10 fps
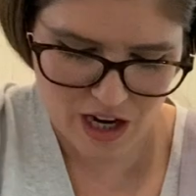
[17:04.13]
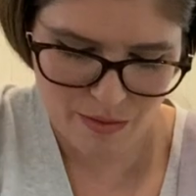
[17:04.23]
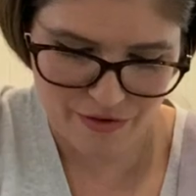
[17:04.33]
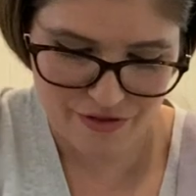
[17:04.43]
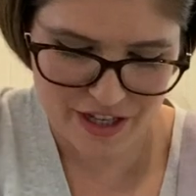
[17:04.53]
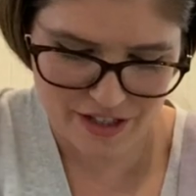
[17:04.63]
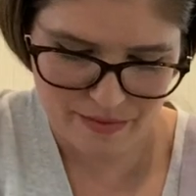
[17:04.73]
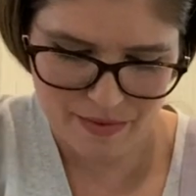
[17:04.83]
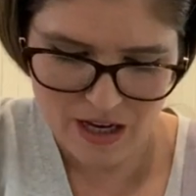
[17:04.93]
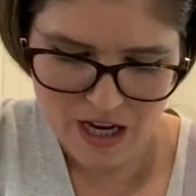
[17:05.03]
I would freeze
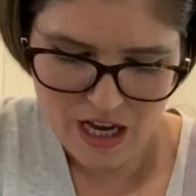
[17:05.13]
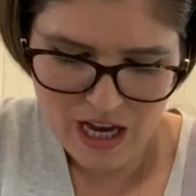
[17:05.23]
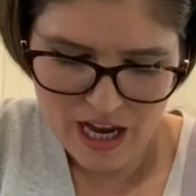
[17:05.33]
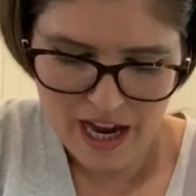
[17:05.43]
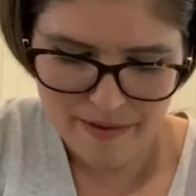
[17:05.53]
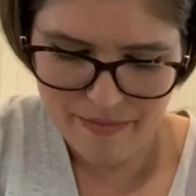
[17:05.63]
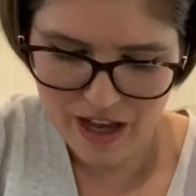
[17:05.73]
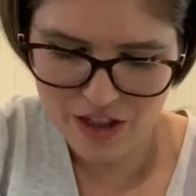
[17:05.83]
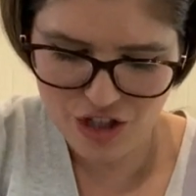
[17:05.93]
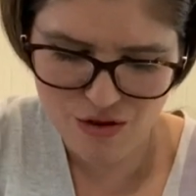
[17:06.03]
them.
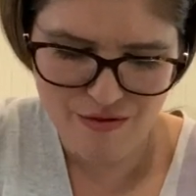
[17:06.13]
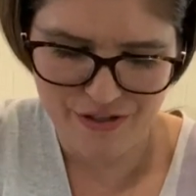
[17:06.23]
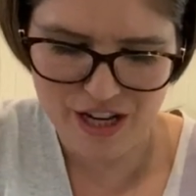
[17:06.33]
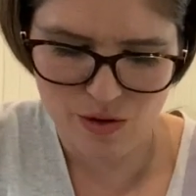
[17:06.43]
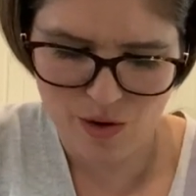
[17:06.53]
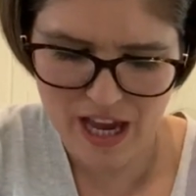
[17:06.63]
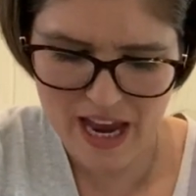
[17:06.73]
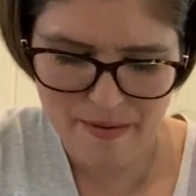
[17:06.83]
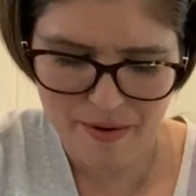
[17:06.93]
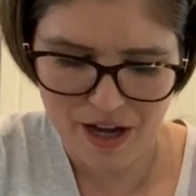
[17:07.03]
And they do freeze
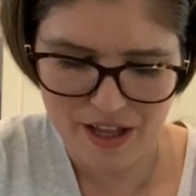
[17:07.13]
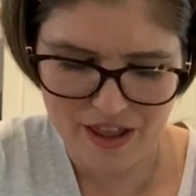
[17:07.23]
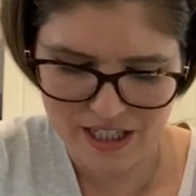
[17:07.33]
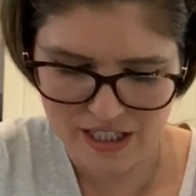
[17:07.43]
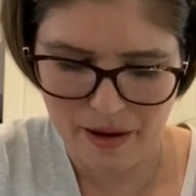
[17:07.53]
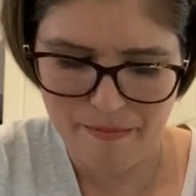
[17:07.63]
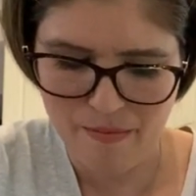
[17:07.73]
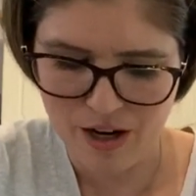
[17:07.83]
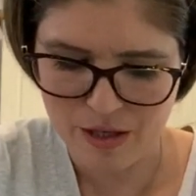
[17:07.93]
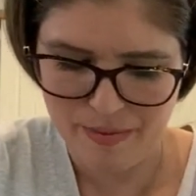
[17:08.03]
okay, but this is a
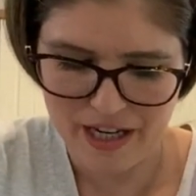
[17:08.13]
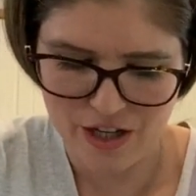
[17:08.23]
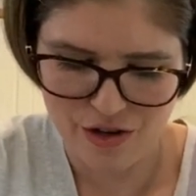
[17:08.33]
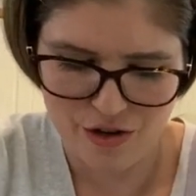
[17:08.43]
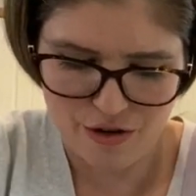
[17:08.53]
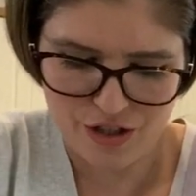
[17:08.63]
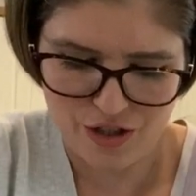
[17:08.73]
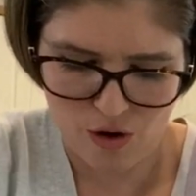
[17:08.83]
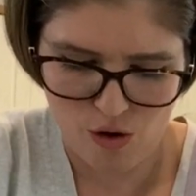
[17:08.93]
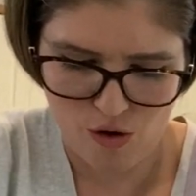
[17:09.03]
much better
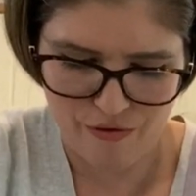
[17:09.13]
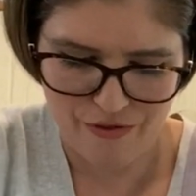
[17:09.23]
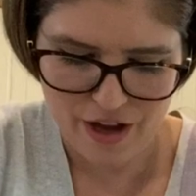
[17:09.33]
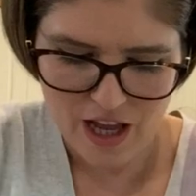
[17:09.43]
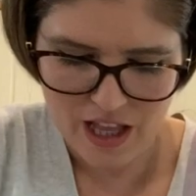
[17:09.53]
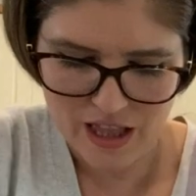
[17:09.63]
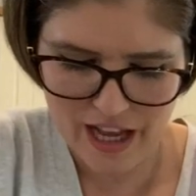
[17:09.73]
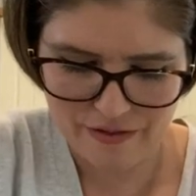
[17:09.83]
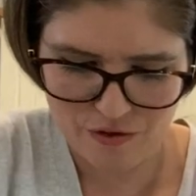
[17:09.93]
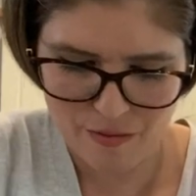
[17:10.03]
use of
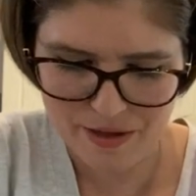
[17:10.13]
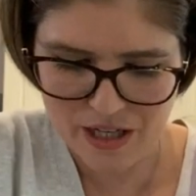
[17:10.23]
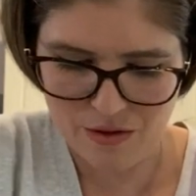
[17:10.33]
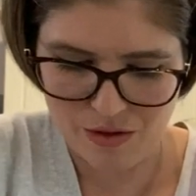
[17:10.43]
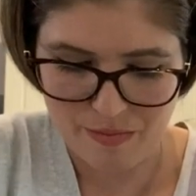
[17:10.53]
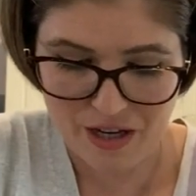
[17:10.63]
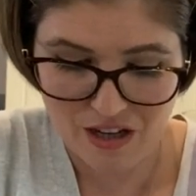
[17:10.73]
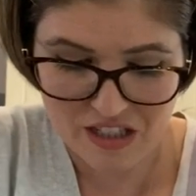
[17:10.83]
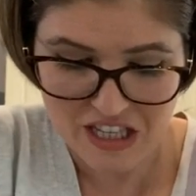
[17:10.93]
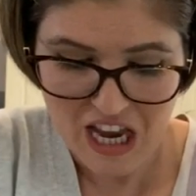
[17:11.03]
leftover potatoes
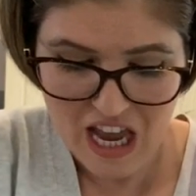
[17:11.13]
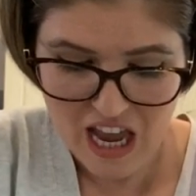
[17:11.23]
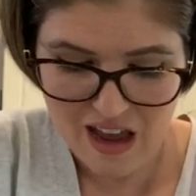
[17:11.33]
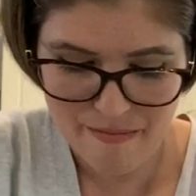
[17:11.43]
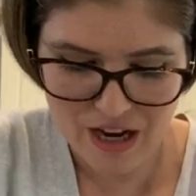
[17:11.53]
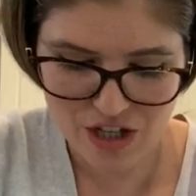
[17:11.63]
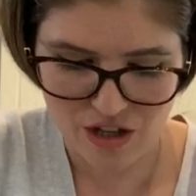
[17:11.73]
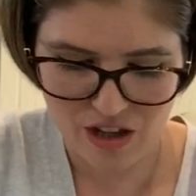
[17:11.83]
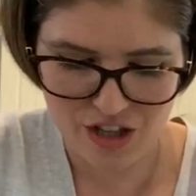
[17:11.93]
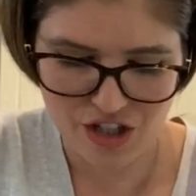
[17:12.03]
because it makes
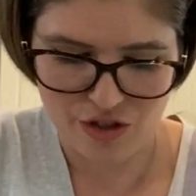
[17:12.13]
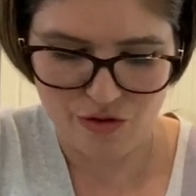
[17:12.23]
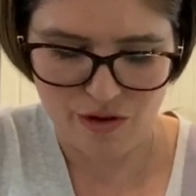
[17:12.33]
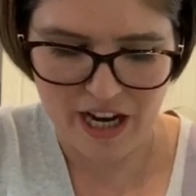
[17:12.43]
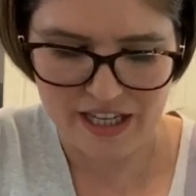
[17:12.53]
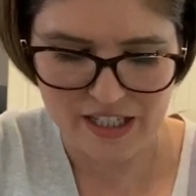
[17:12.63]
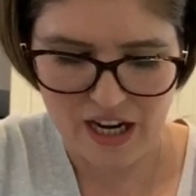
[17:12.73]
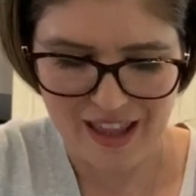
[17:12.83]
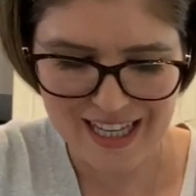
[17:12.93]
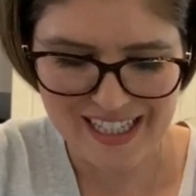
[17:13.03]
your lunches so nice.
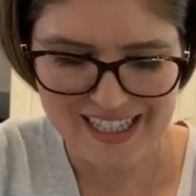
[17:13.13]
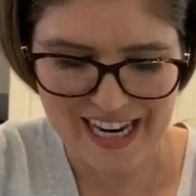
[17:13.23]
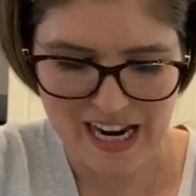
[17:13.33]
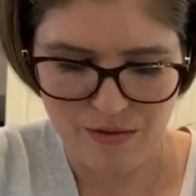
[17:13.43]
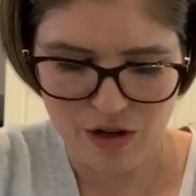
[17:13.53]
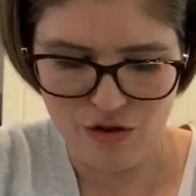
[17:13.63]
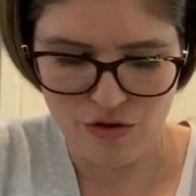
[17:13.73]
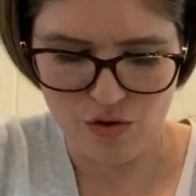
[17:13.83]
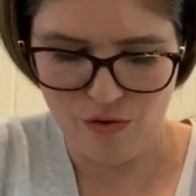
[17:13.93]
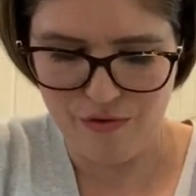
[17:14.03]
And I think today I'm going
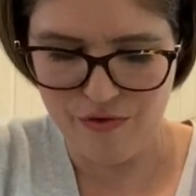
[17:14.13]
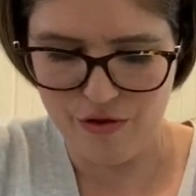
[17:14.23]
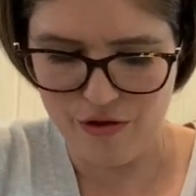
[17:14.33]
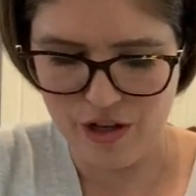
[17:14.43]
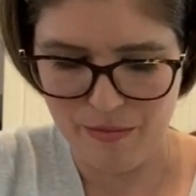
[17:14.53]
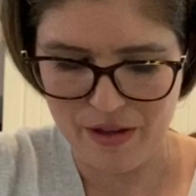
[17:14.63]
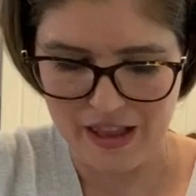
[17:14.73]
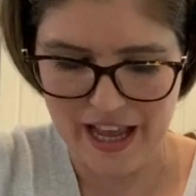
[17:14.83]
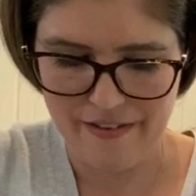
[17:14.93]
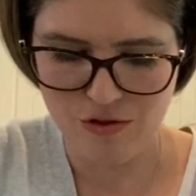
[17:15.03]
to use up the
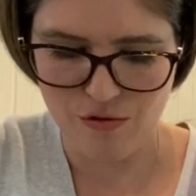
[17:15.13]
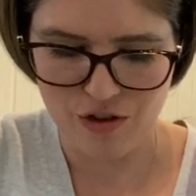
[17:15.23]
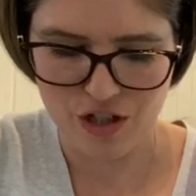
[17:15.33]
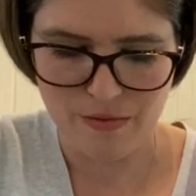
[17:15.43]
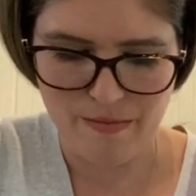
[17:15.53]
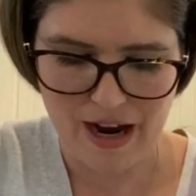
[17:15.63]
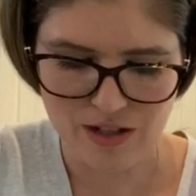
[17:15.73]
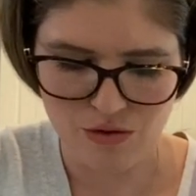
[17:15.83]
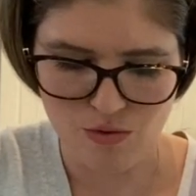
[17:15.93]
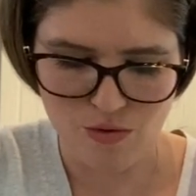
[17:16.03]
leftover
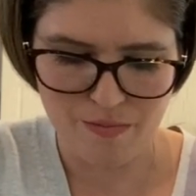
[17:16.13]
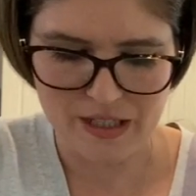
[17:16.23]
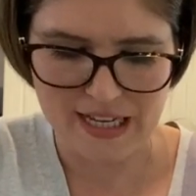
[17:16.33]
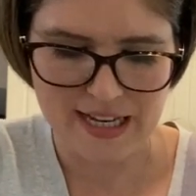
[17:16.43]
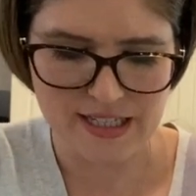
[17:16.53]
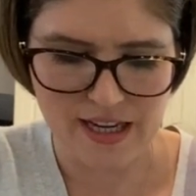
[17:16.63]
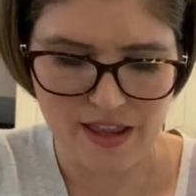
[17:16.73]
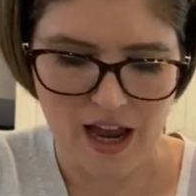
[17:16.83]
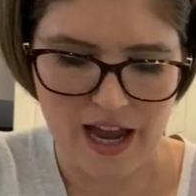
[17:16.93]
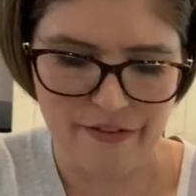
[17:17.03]
tomato passata
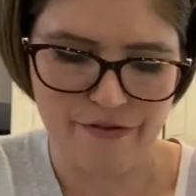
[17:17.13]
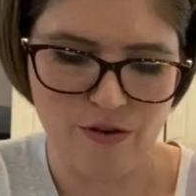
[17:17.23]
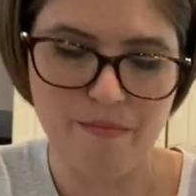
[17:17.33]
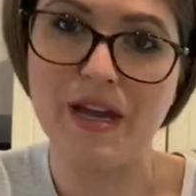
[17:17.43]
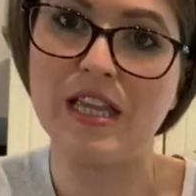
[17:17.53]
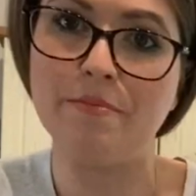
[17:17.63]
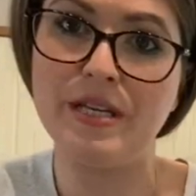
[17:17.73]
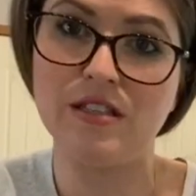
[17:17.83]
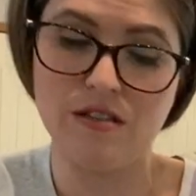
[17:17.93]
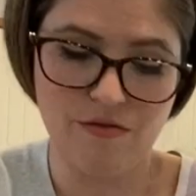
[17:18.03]
that I had from making the
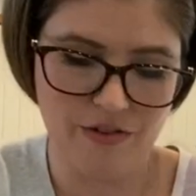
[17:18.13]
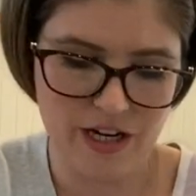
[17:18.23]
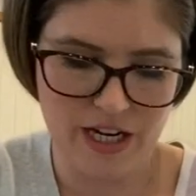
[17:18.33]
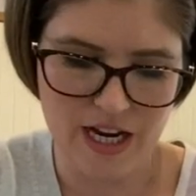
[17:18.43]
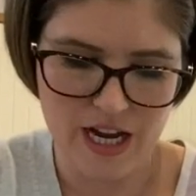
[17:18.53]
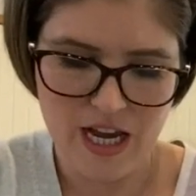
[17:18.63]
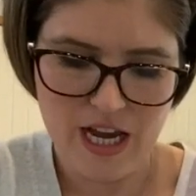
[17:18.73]
pizzas on Friday night.